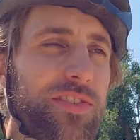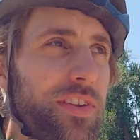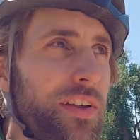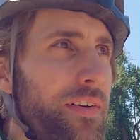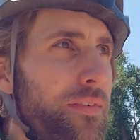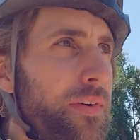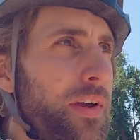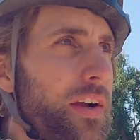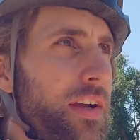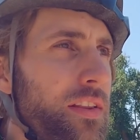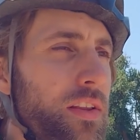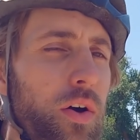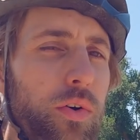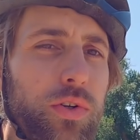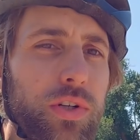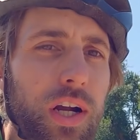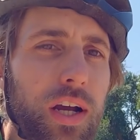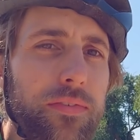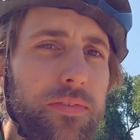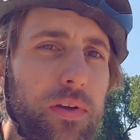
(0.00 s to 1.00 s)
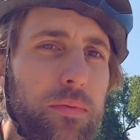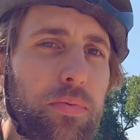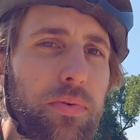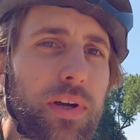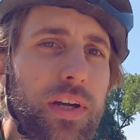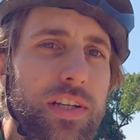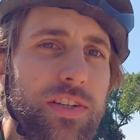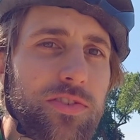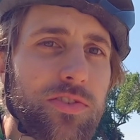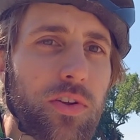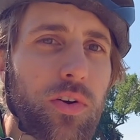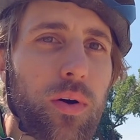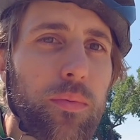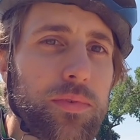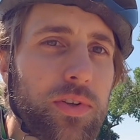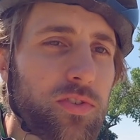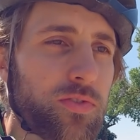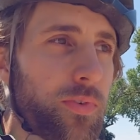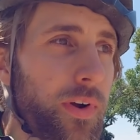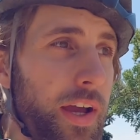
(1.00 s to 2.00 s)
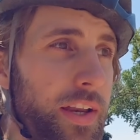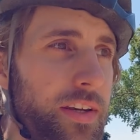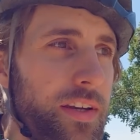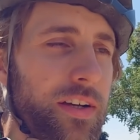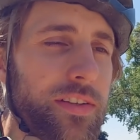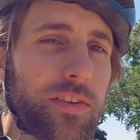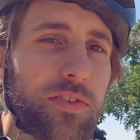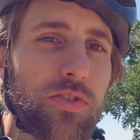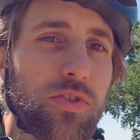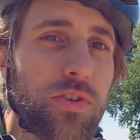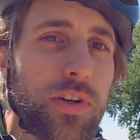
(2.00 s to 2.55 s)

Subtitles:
it's a very low traffic bridge, so I'm just riding on the